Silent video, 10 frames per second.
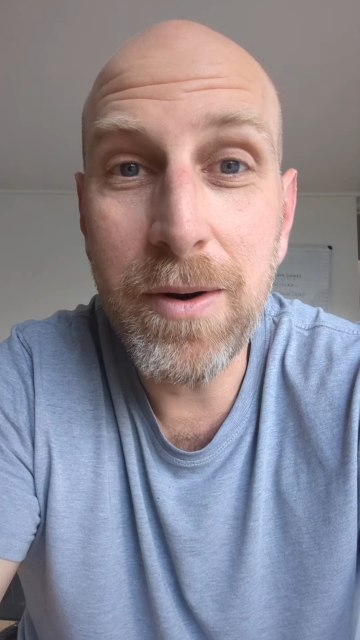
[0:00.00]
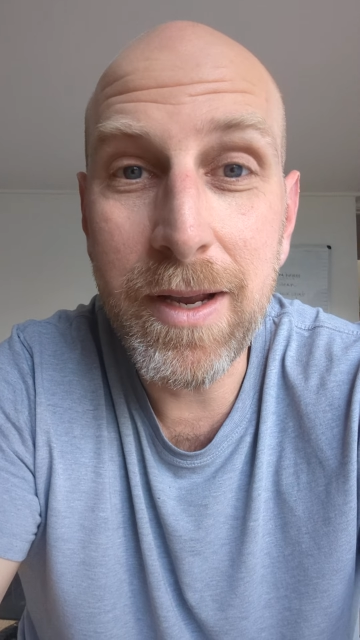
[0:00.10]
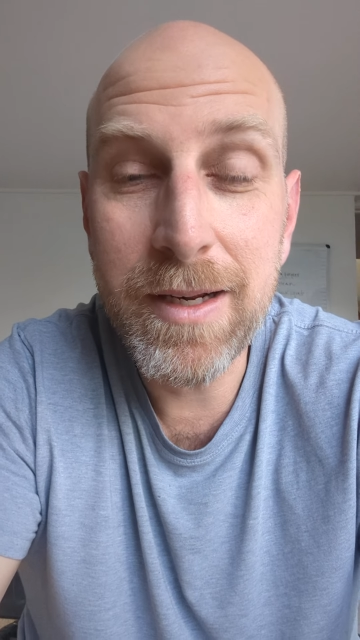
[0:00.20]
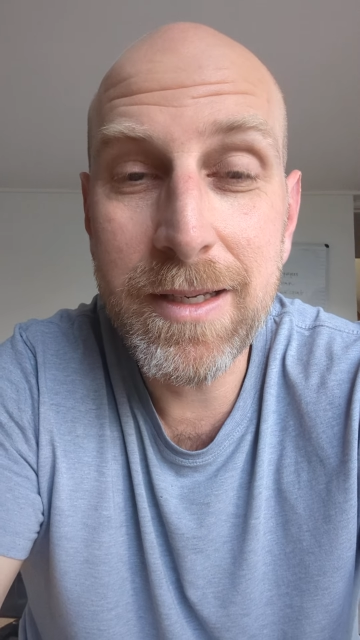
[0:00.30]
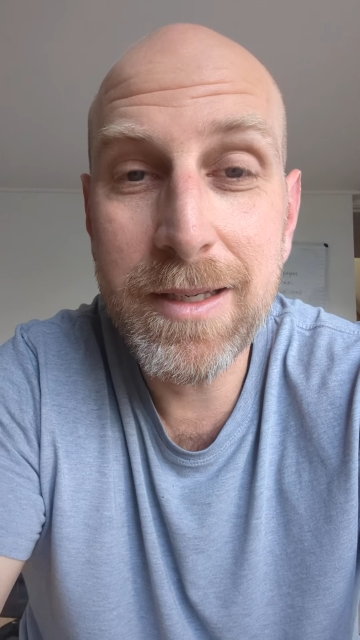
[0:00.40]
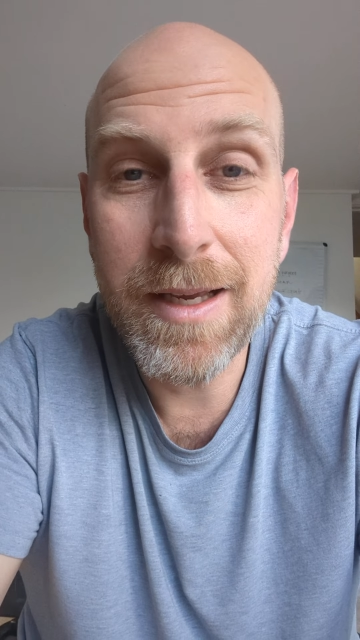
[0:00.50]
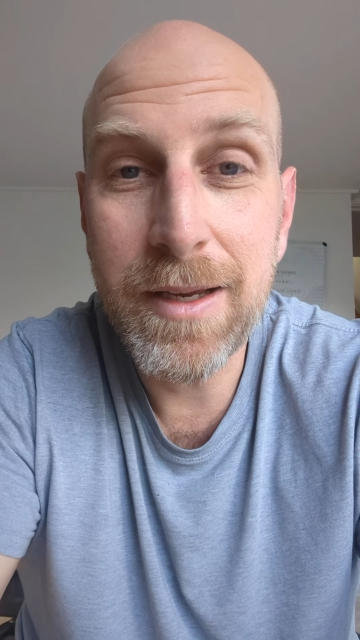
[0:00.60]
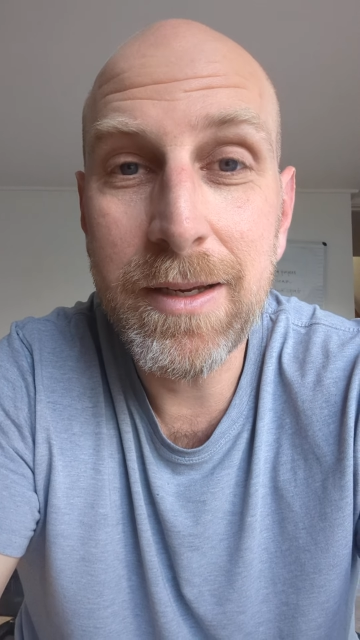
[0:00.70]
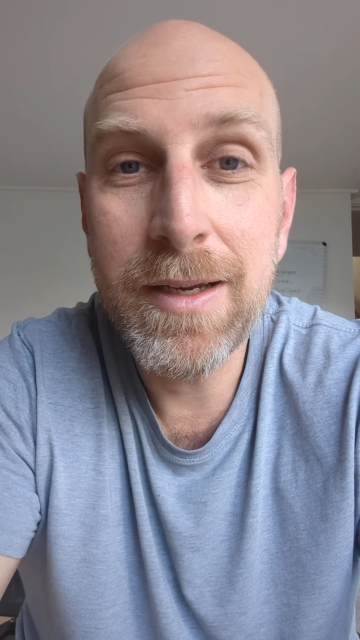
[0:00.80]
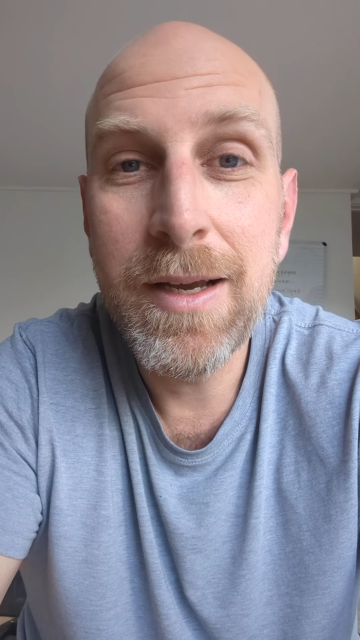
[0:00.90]
around
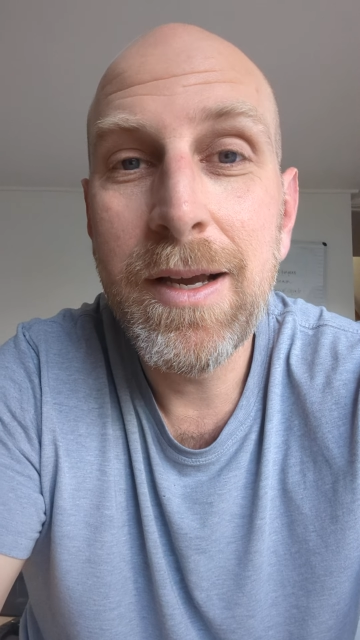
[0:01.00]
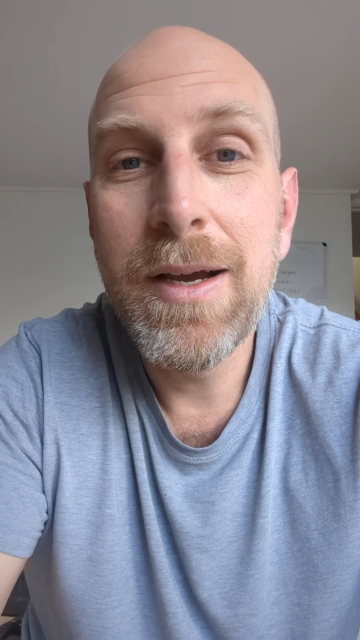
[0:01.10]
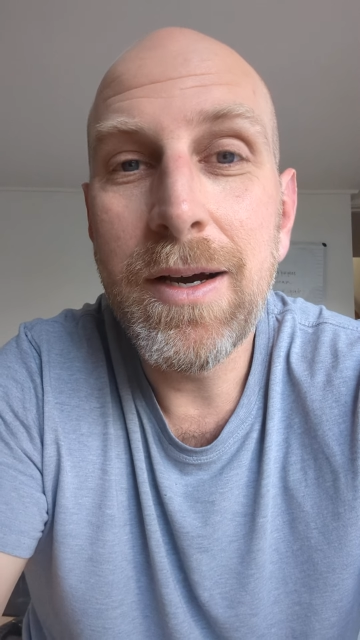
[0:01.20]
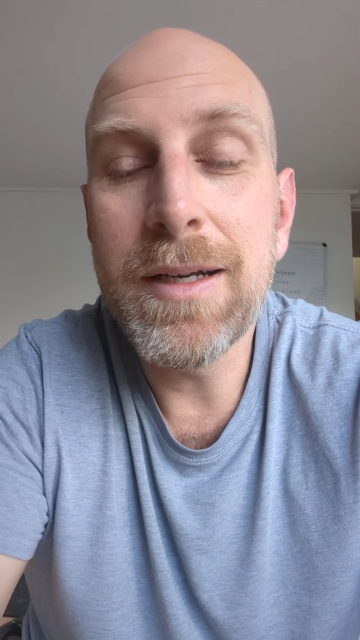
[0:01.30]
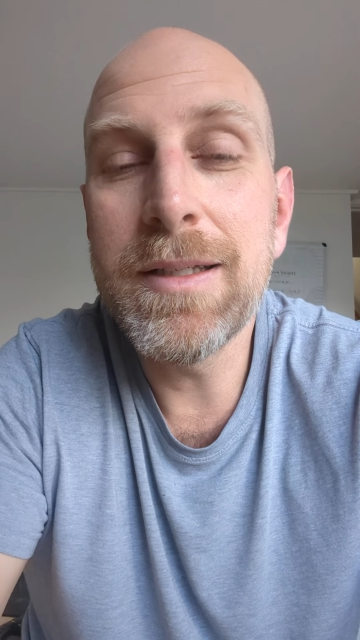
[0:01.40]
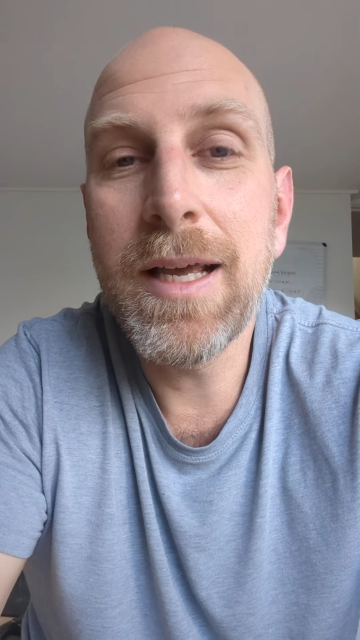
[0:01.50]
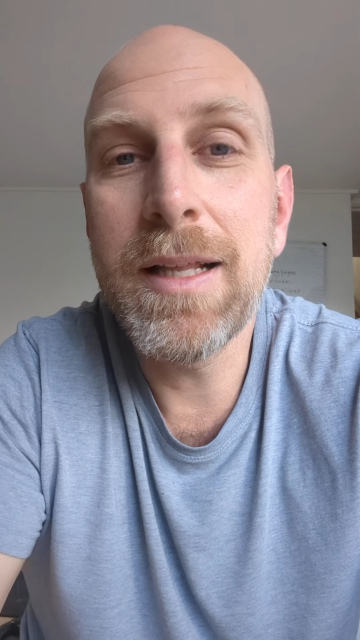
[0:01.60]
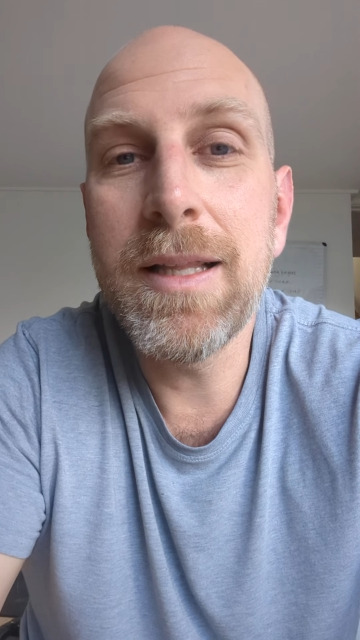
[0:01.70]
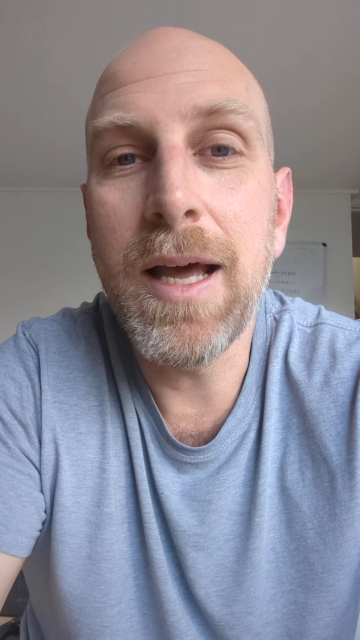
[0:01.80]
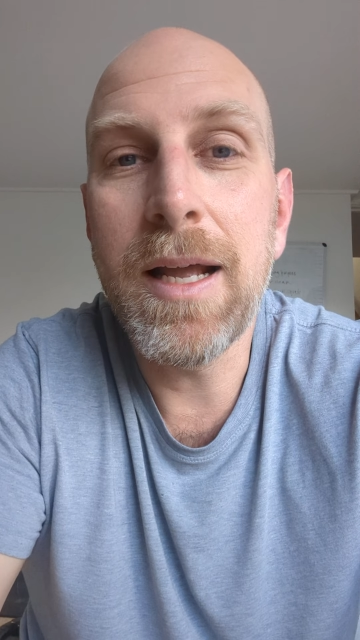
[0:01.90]
so I just
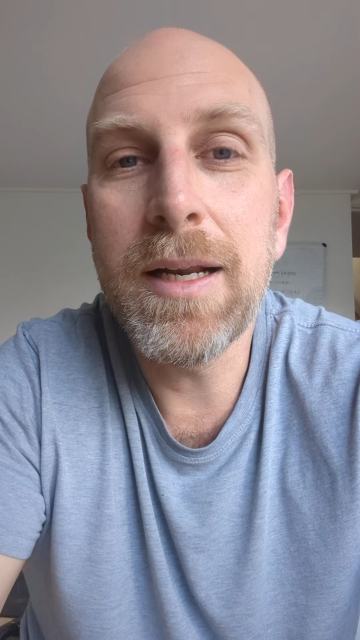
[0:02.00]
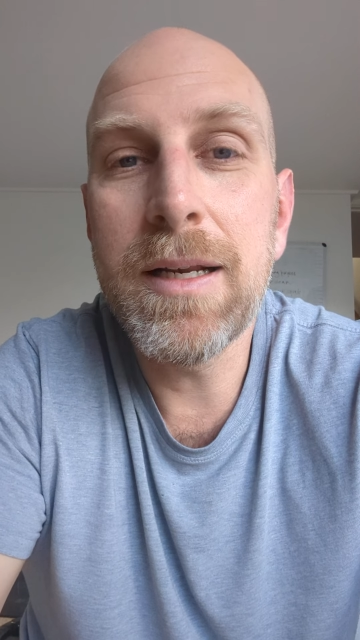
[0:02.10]
had that